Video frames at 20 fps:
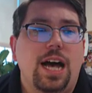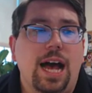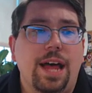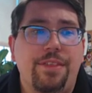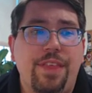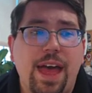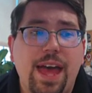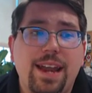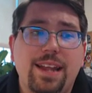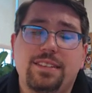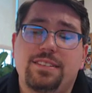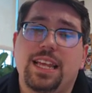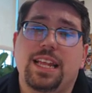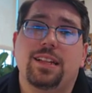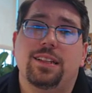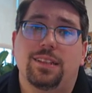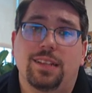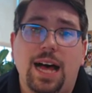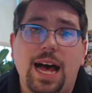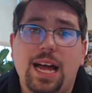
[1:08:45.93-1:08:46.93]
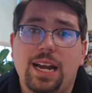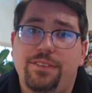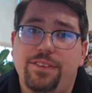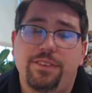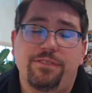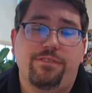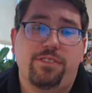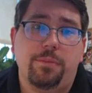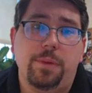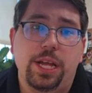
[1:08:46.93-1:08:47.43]
That is a lot of
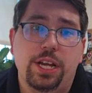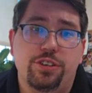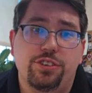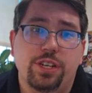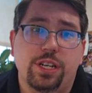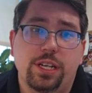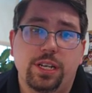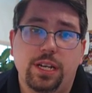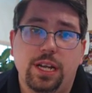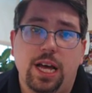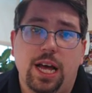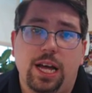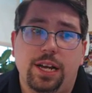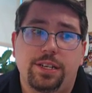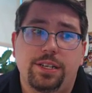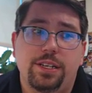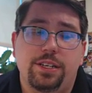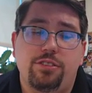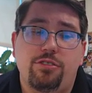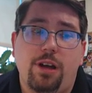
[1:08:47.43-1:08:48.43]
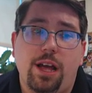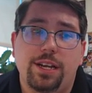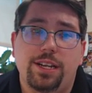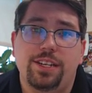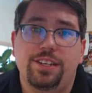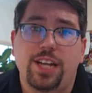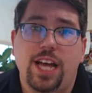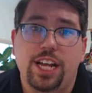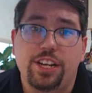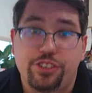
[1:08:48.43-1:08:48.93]
information uh, to try
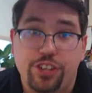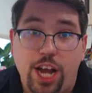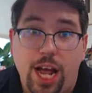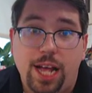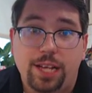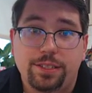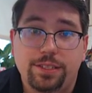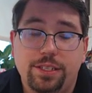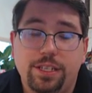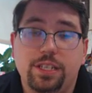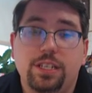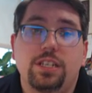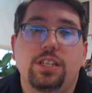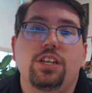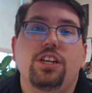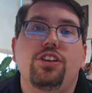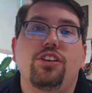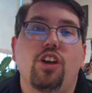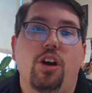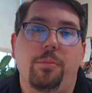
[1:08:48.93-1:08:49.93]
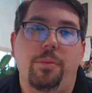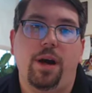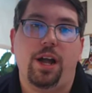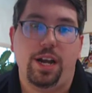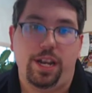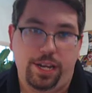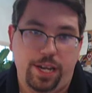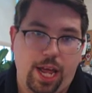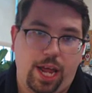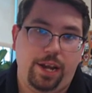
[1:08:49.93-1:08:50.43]
to digest, no
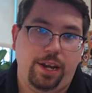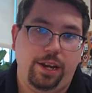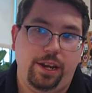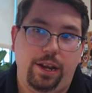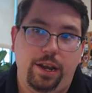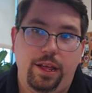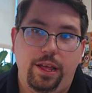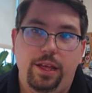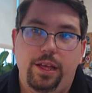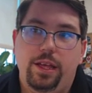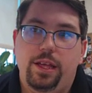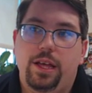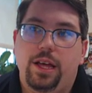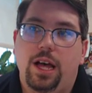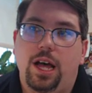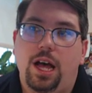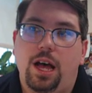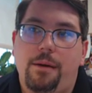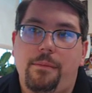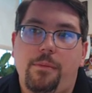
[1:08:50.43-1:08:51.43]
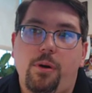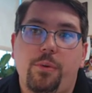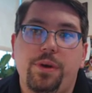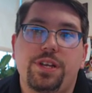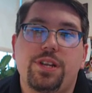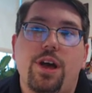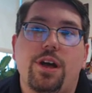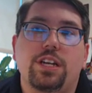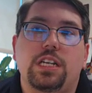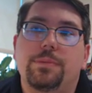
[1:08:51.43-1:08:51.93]
pun intended. Um, but
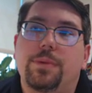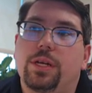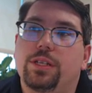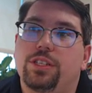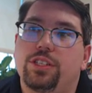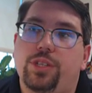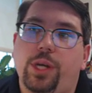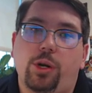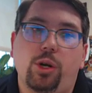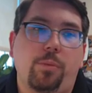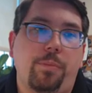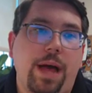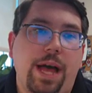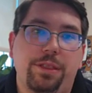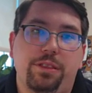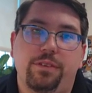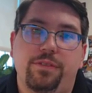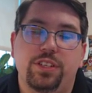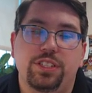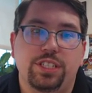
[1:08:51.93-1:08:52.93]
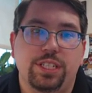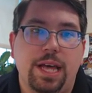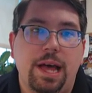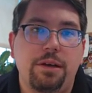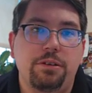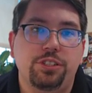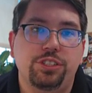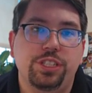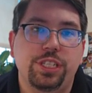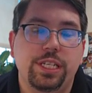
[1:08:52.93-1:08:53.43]
we talked about the general
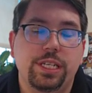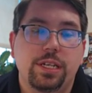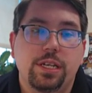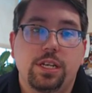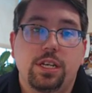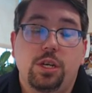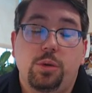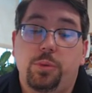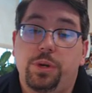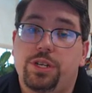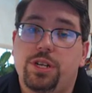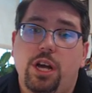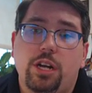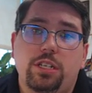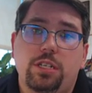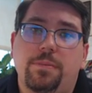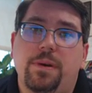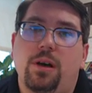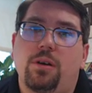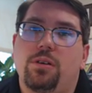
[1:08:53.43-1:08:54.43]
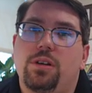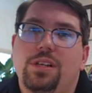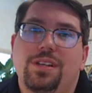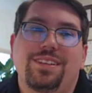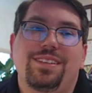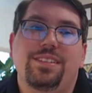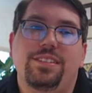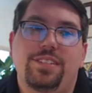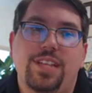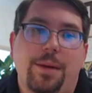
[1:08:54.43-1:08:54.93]
pathophysiology. We talked about
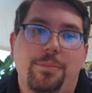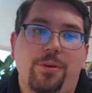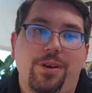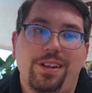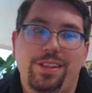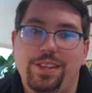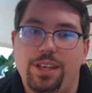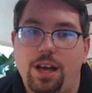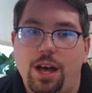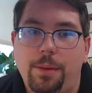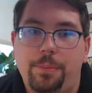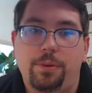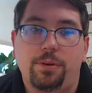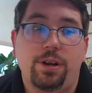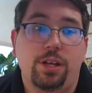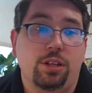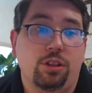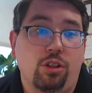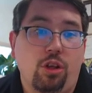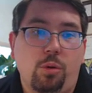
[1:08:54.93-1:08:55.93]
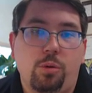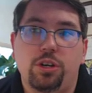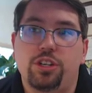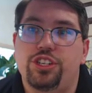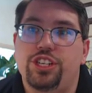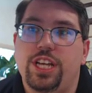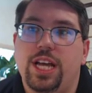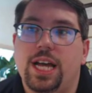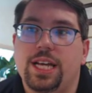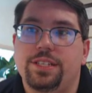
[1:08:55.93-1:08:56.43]
separating the upper and lower
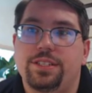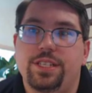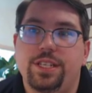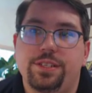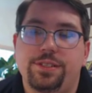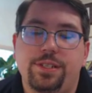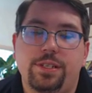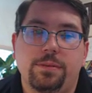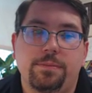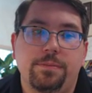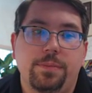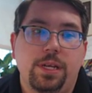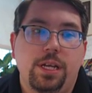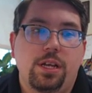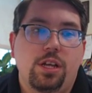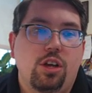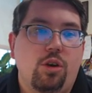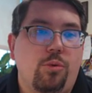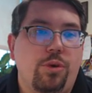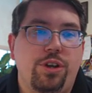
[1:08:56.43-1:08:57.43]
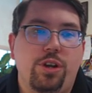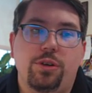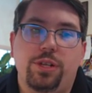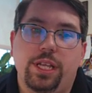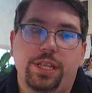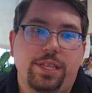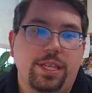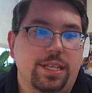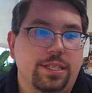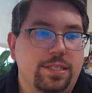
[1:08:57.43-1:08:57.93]
GI system. We know
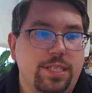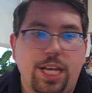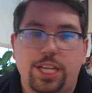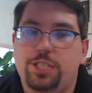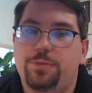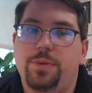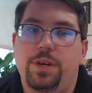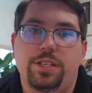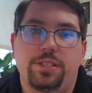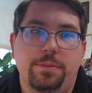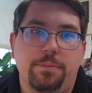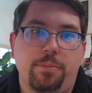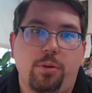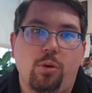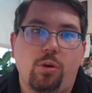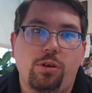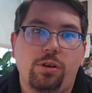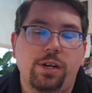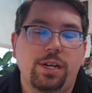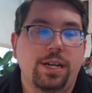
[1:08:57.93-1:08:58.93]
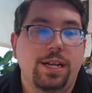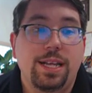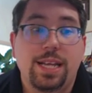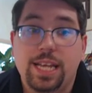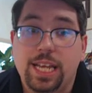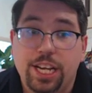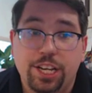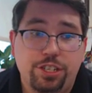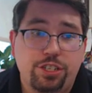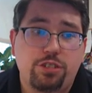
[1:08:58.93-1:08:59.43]
that the assessment is important.
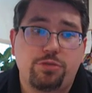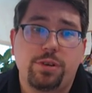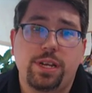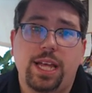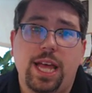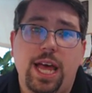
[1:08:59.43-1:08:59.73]
History